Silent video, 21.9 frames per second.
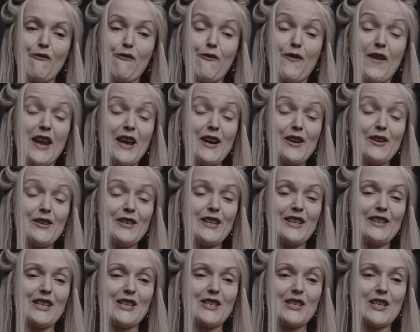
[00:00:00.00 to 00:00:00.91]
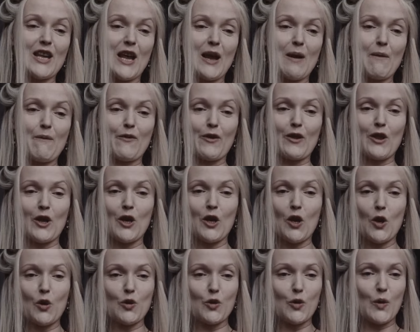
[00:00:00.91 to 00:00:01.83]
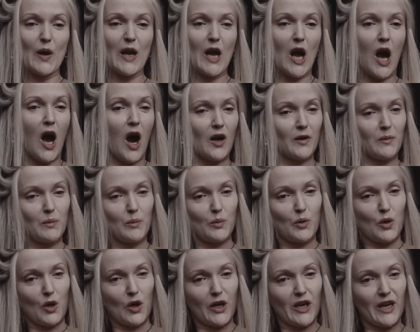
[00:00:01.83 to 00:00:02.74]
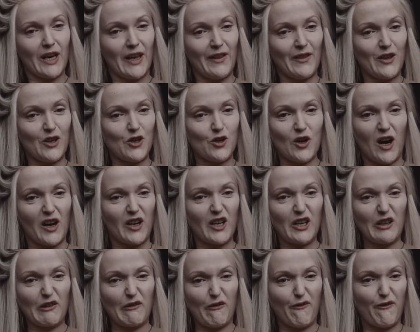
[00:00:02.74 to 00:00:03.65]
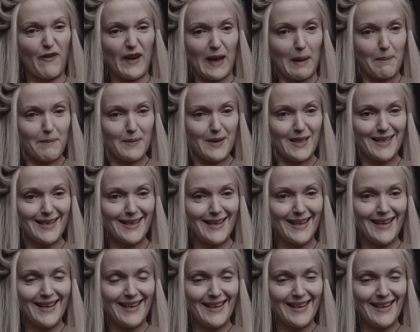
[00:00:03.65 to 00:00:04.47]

Fear did the same for the notary Hardenbrook and the drunkard Phillips.